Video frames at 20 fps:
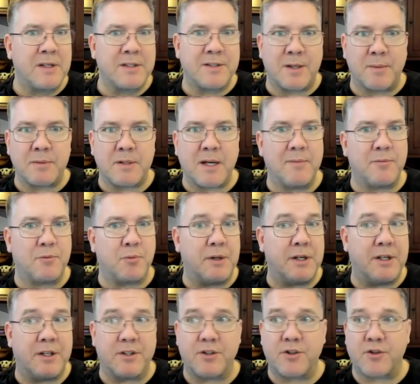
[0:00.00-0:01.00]
sometimes
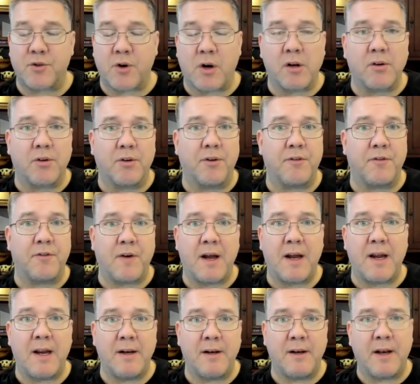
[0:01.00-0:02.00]
we just struggle to
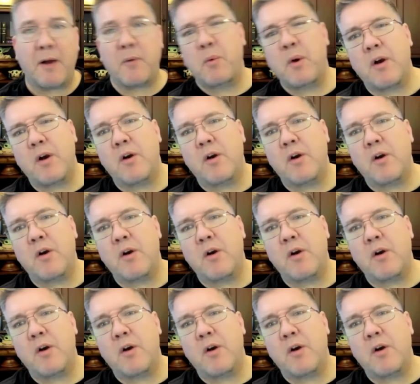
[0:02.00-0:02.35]
find,